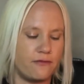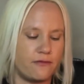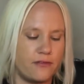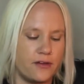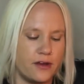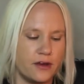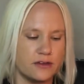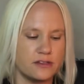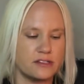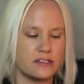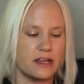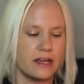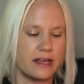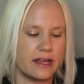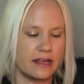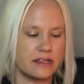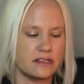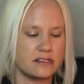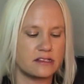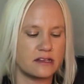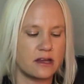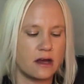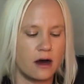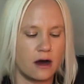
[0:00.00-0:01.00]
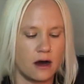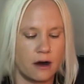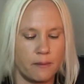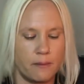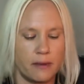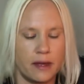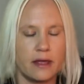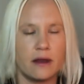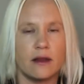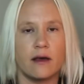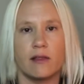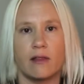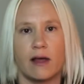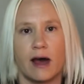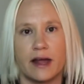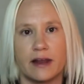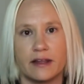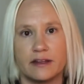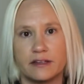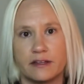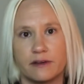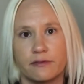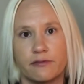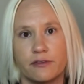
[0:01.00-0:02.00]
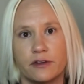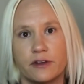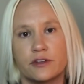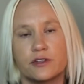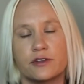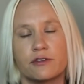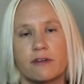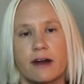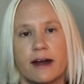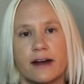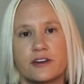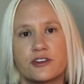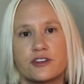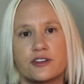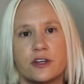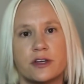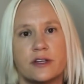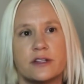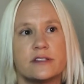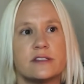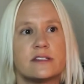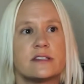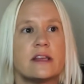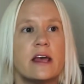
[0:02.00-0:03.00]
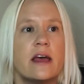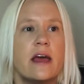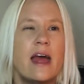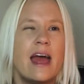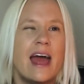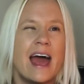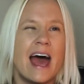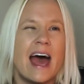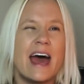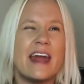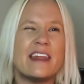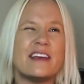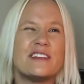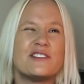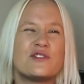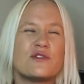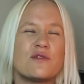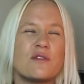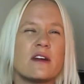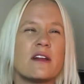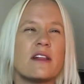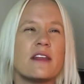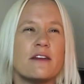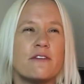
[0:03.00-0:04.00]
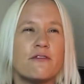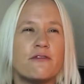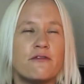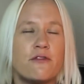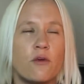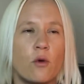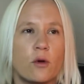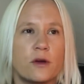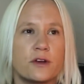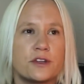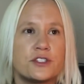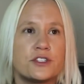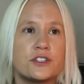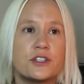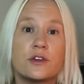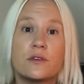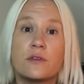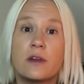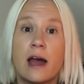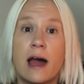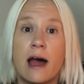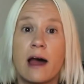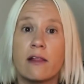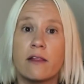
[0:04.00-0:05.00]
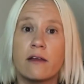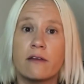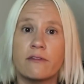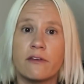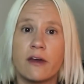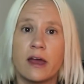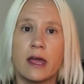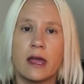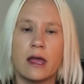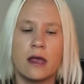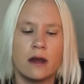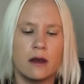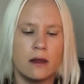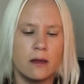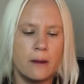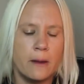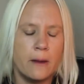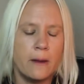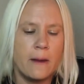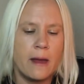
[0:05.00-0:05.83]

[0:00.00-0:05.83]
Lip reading: feels like it's come in a lot of different directions and it's really forced you to elevate.